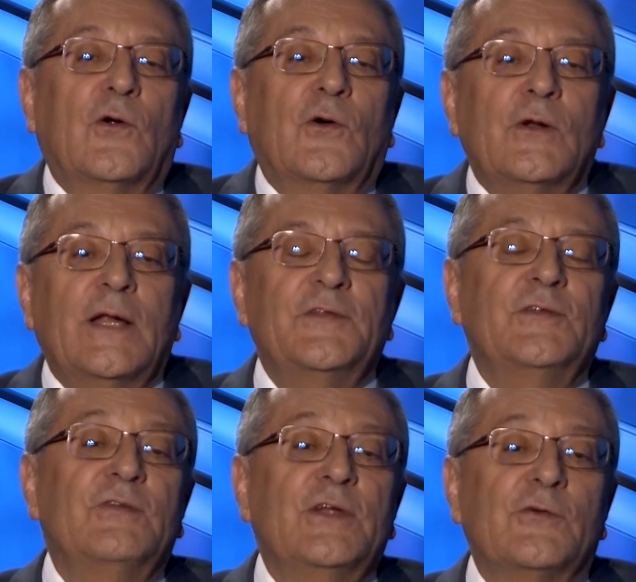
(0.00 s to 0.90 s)

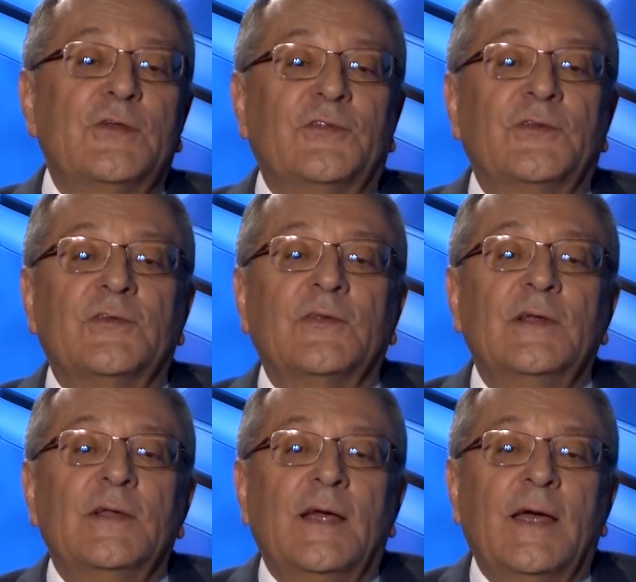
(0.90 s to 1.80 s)
relatively recent
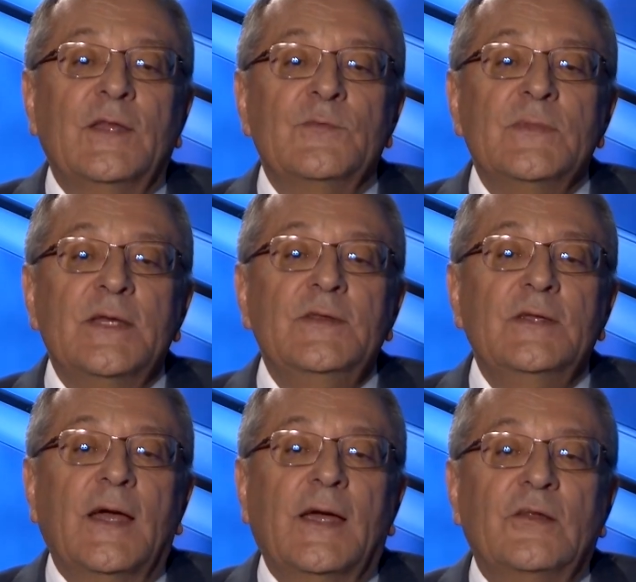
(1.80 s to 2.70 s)
and
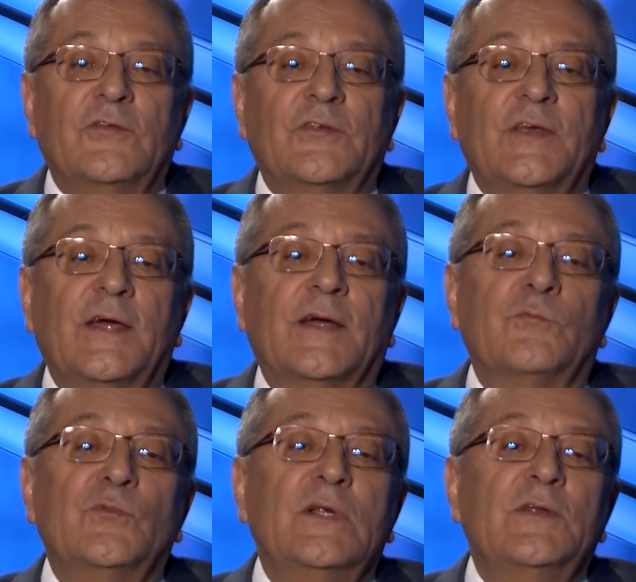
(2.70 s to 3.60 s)
many healthcare
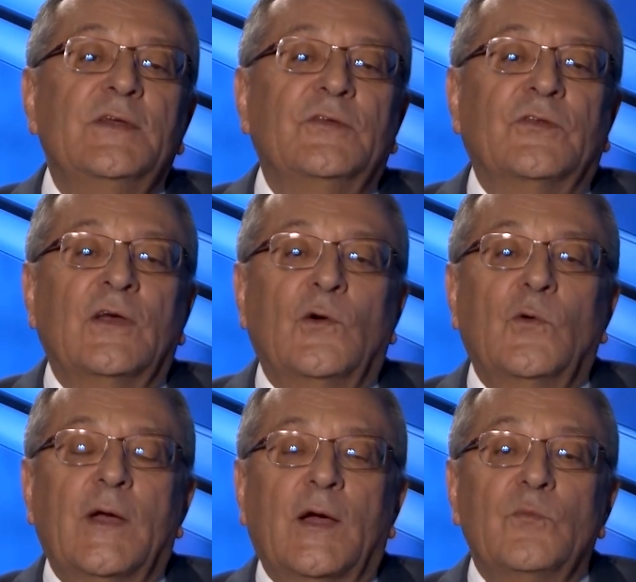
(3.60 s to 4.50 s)
buildings
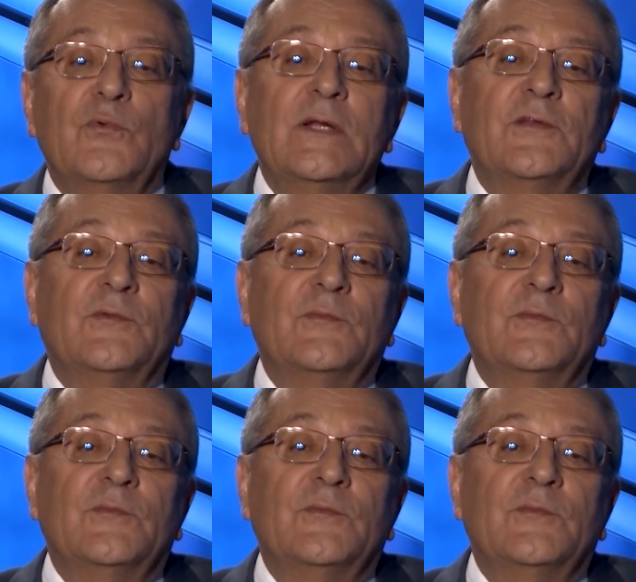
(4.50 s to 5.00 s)
were built